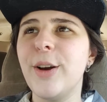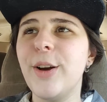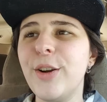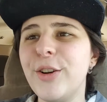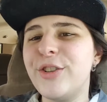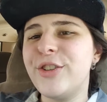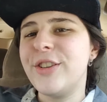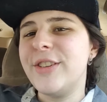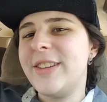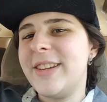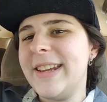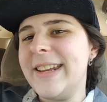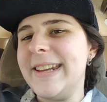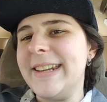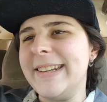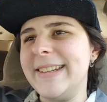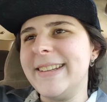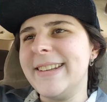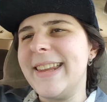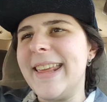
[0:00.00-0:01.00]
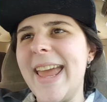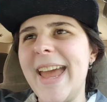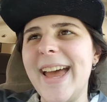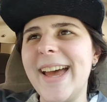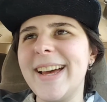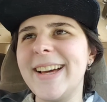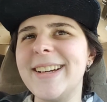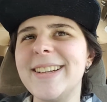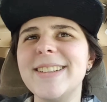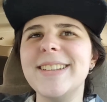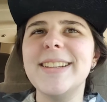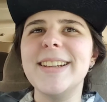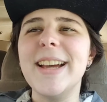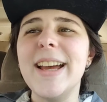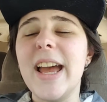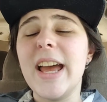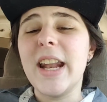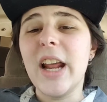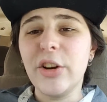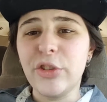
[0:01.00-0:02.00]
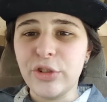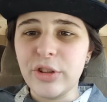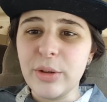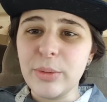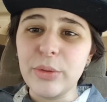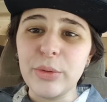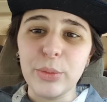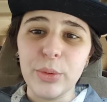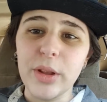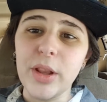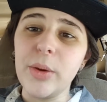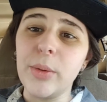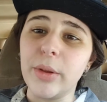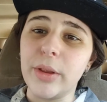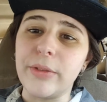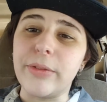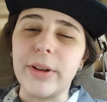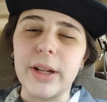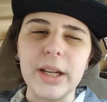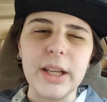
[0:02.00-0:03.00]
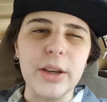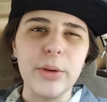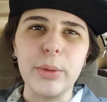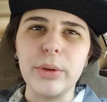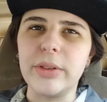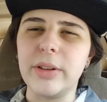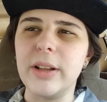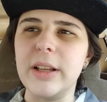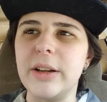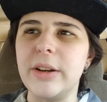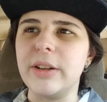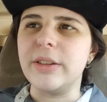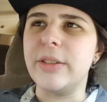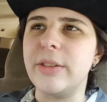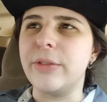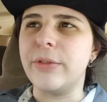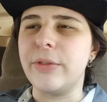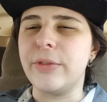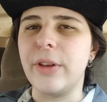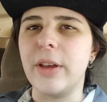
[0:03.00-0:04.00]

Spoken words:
Argentinian, yeah. And actually, it was really, really funny. It was hilarious.